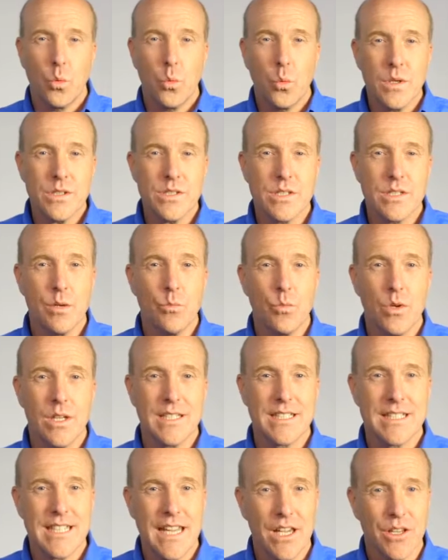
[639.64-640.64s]
Once
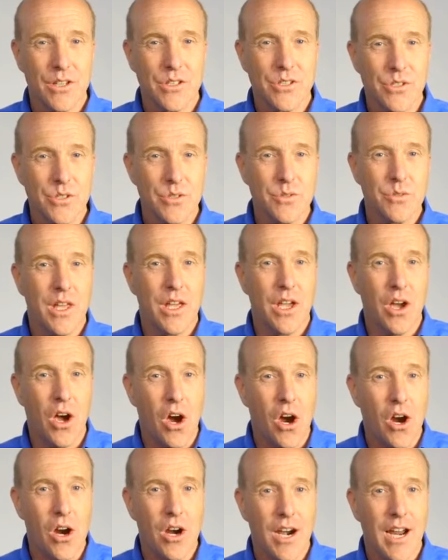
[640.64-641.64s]
someone tells you they
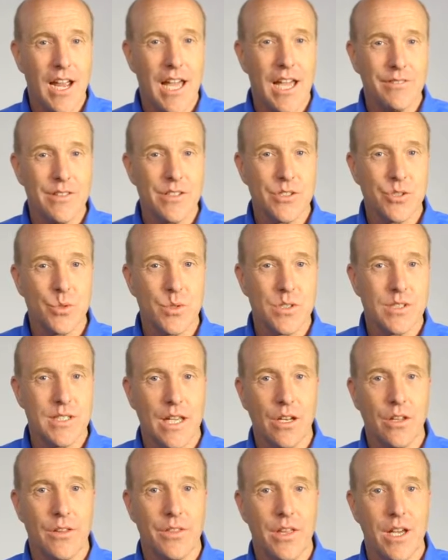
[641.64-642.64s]
are having
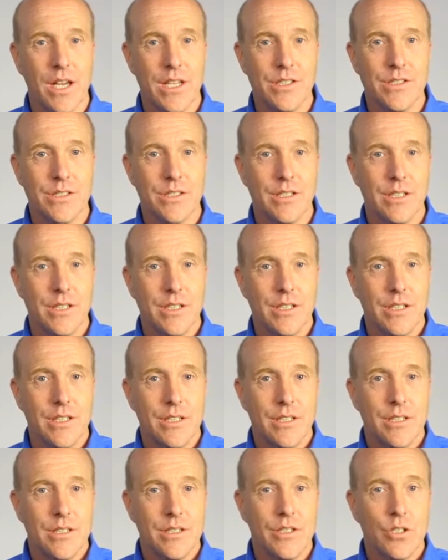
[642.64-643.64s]
suicidal thoughts,
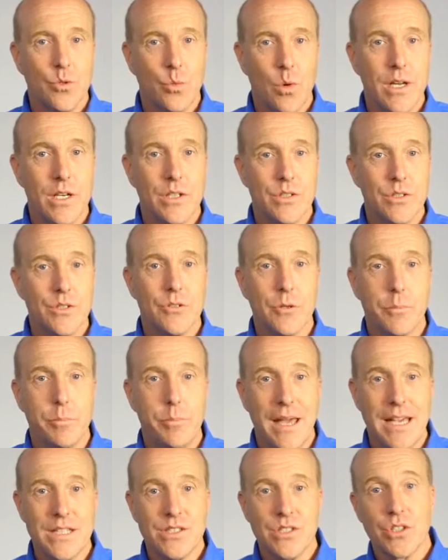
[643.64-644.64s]
you want to do your
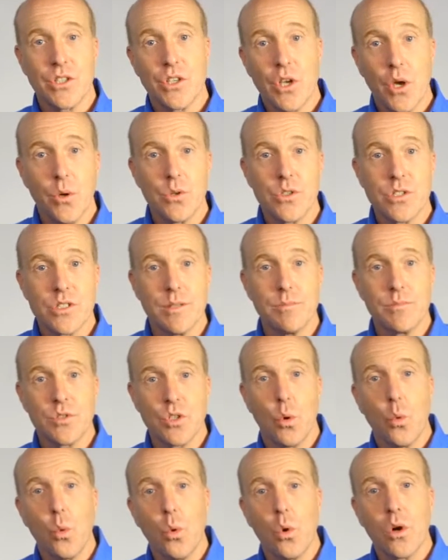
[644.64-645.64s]
best to coach them
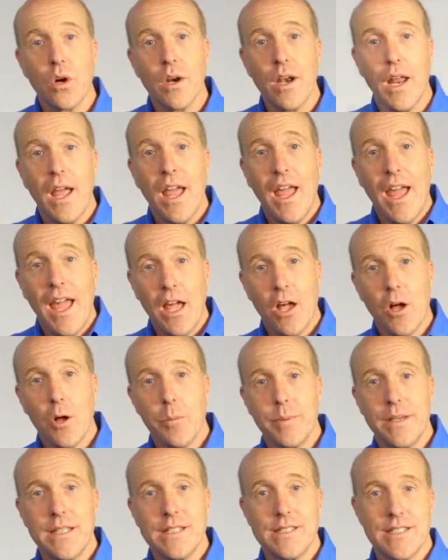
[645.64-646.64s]
toward
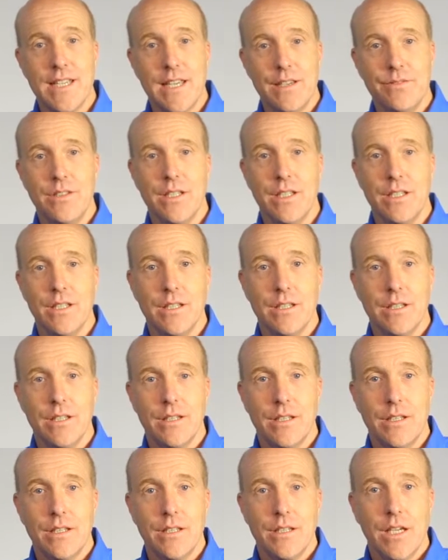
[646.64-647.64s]
help and safety.
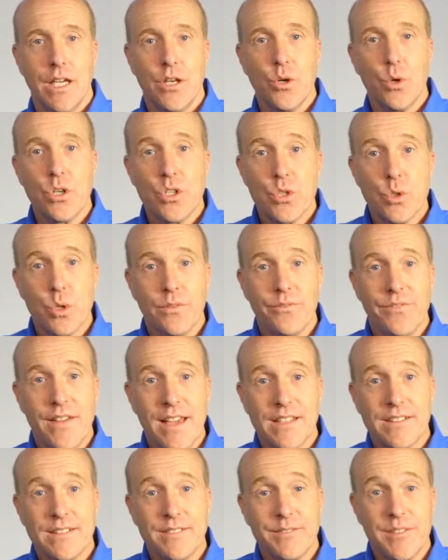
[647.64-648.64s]
In order to
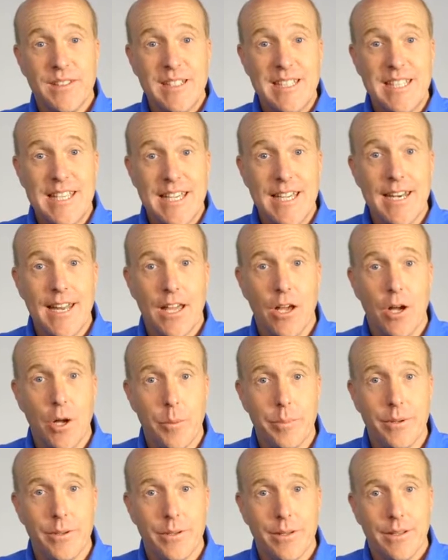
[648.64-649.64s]
effectively get
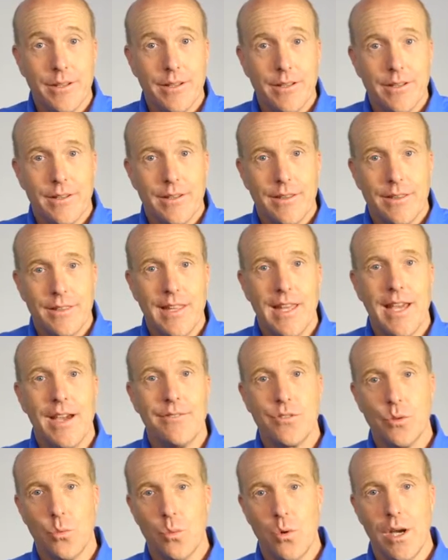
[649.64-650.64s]
help, they
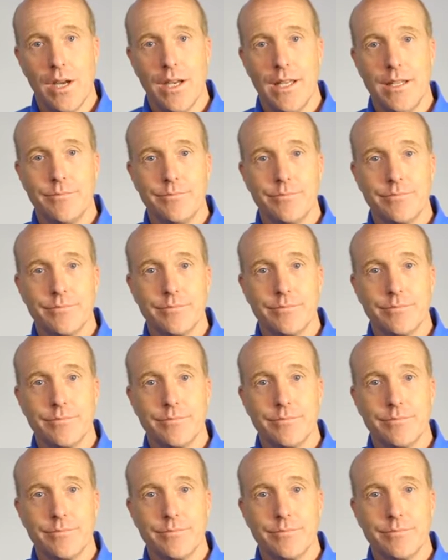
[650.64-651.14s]
have to want it.